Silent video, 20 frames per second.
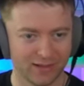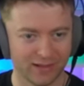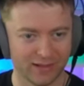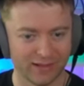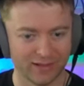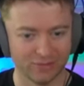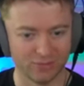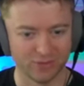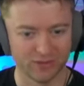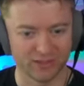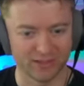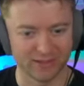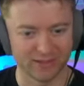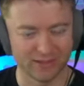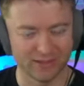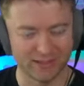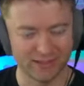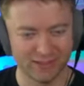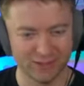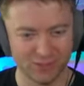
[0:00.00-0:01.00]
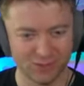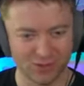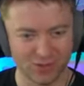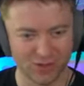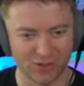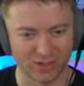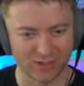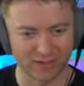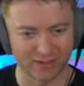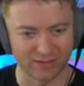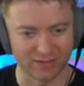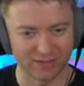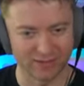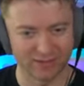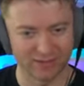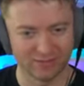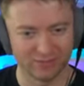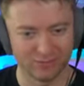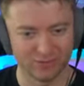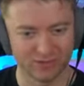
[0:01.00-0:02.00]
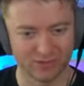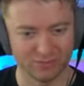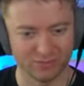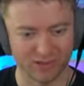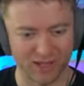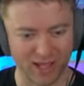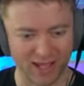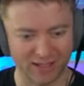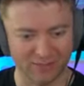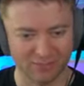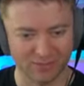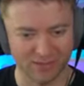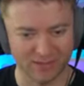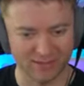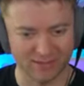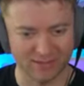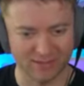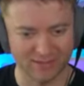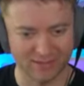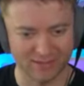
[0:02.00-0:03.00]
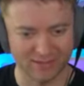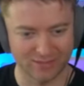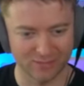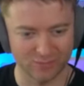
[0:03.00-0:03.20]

And we continue on with the black pieces.